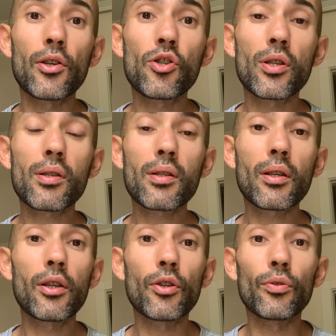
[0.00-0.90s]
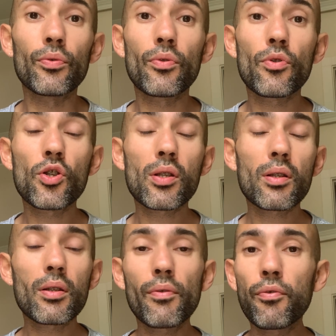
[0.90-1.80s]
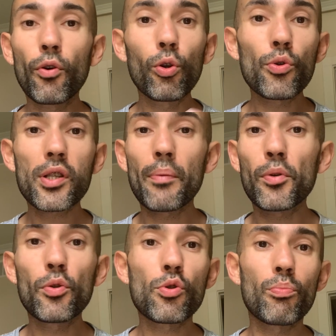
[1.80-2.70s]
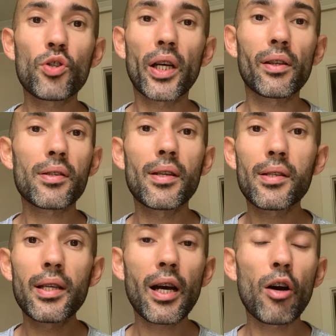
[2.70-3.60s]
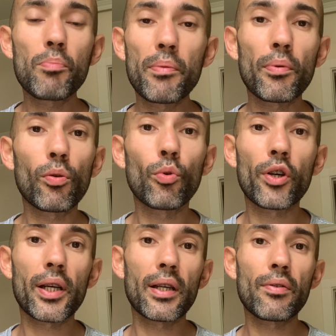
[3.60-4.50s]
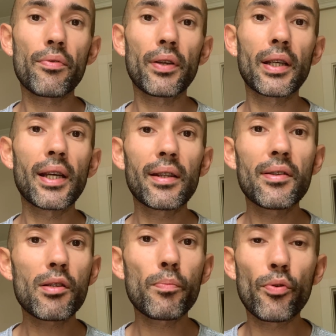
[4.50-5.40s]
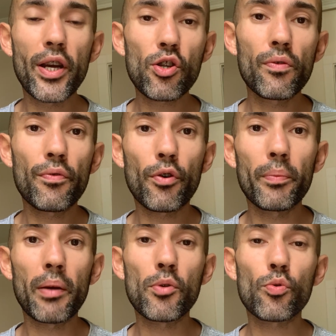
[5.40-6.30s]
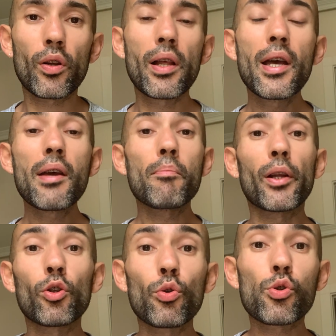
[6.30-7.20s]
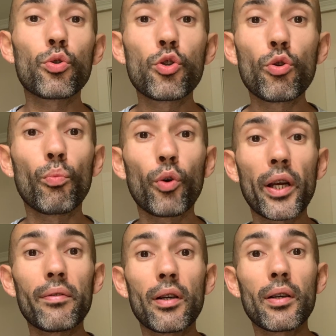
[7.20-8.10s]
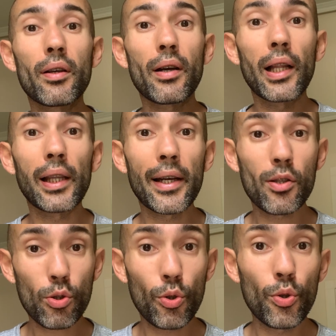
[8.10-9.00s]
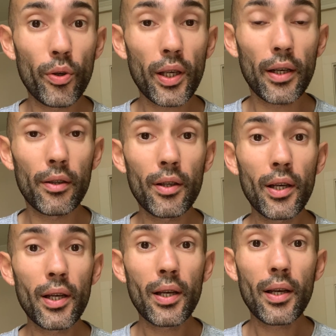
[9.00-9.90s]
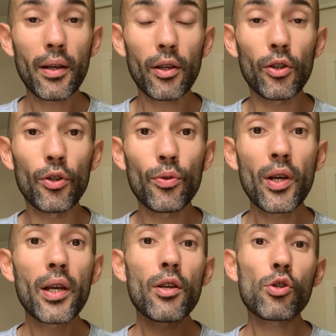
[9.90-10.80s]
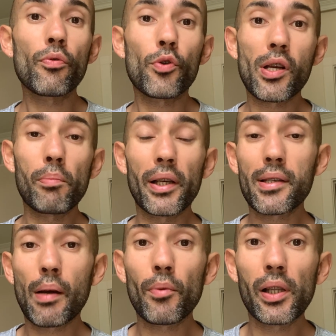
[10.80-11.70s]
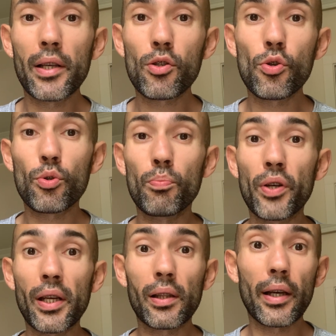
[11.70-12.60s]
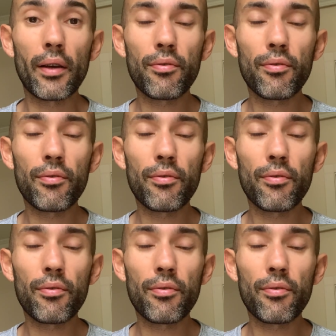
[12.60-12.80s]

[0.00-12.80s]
just just follow some YouTube channels and see how people work and everything. Get inspiration from them as well, but also do whatever aligns to you here. So for example, like some clients used to bring like